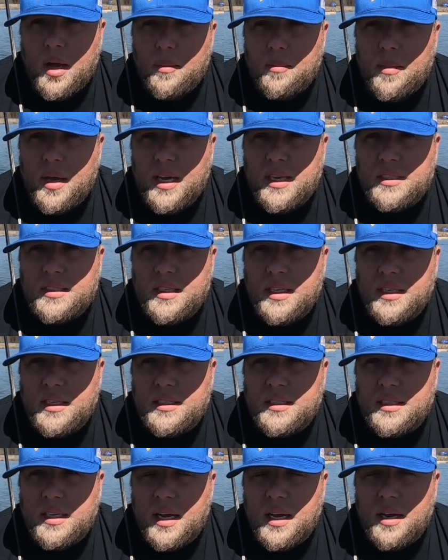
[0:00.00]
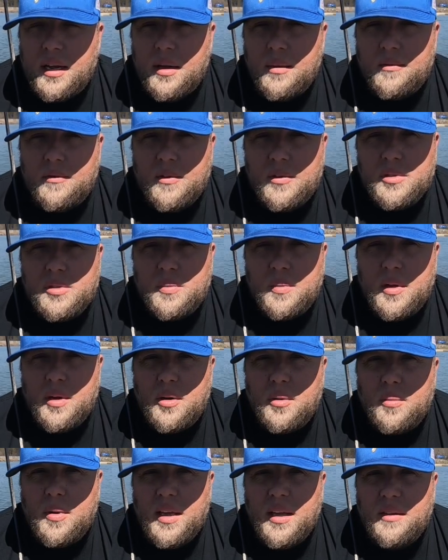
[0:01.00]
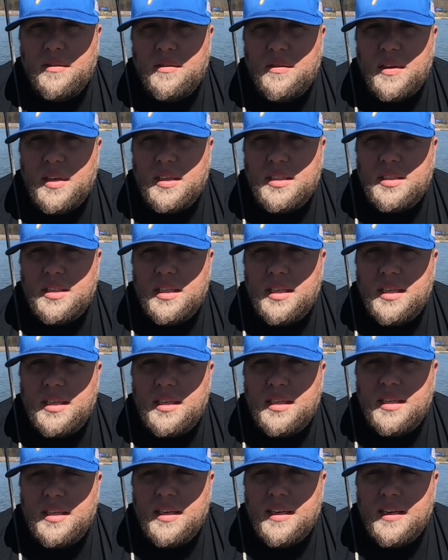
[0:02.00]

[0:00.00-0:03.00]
basic setup for spinnerbait fishing.